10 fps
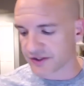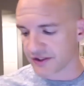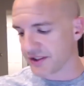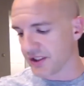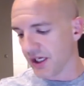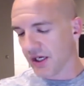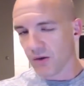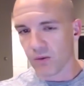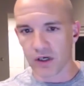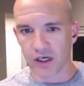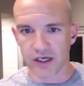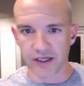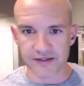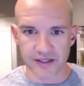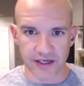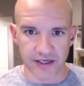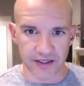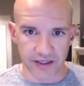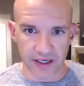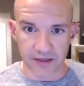She was
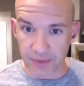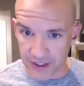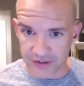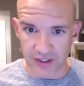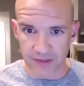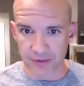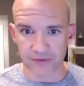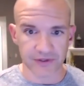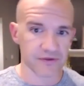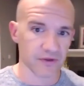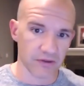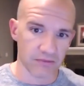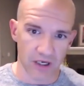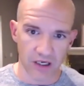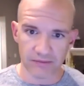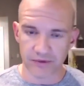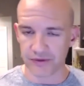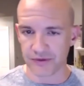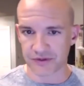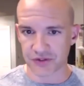a, a patient, a perfect storm mom
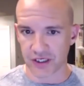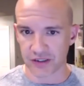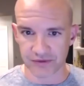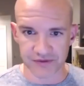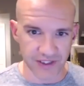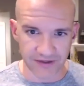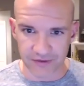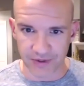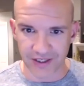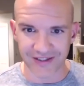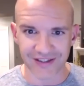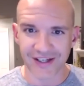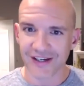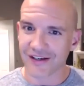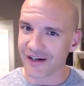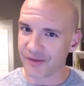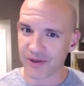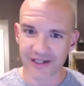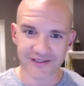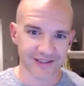whose child was saved by
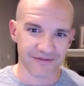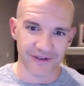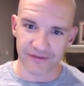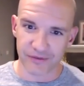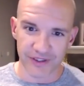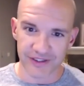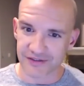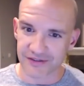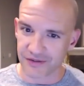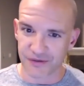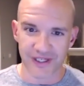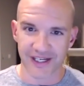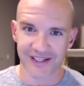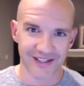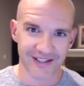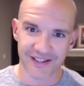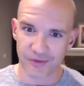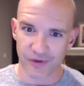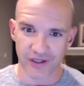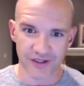chiropractic and family with it. So you can't get any
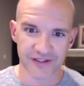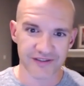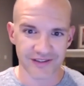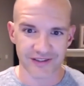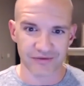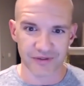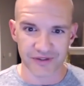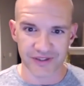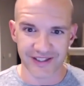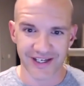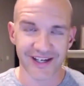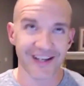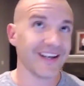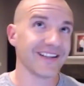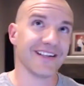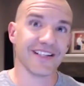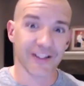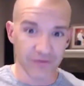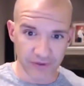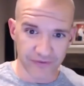more authentic and real than that. And
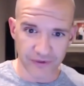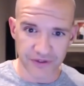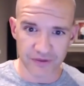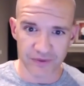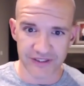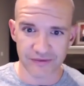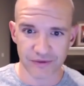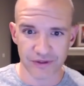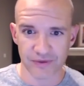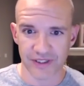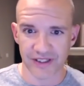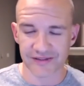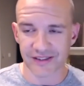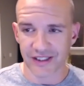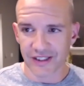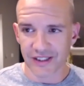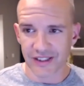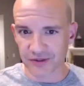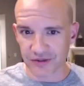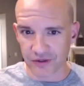even before she went to work with us,
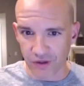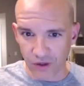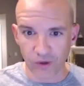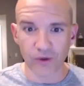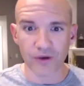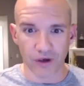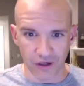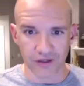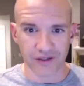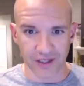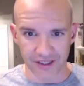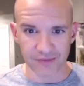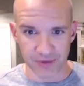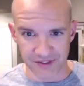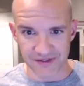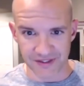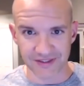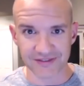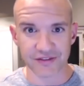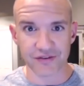she built her own online
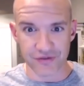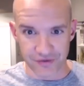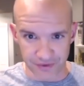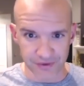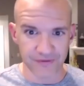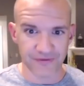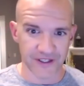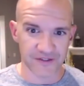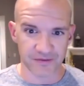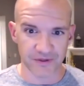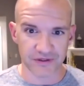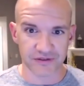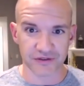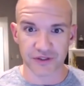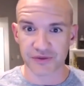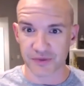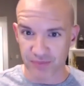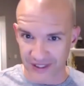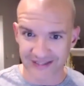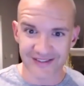business through Facebook. So she was a
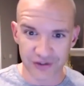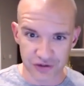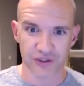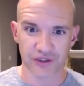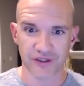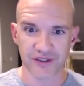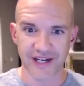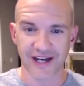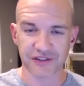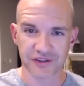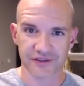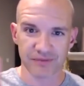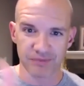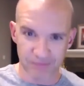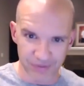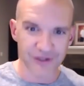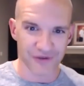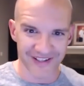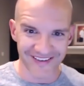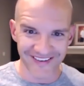practitioner, not just a book
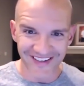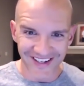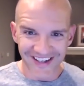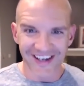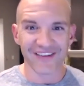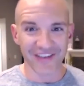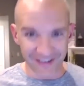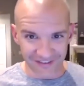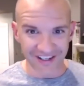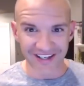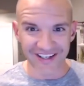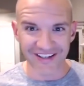reader of it, right?